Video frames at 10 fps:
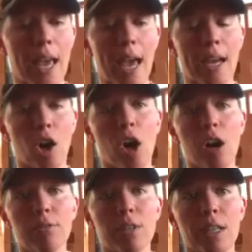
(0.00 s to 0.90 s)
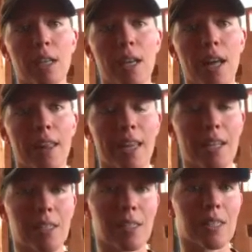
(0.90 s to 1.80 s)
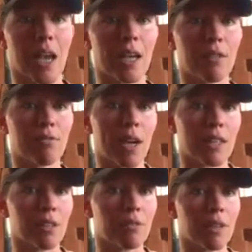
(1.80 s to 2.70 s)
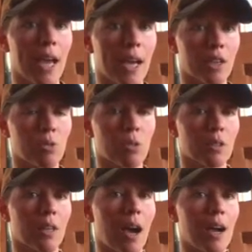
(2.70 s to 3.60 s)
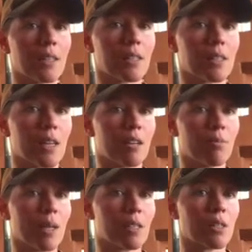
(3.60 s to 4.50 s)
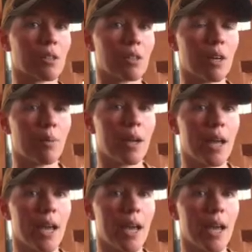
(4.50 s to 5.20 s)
And often that's a side effect of actual toxins that have been stirred up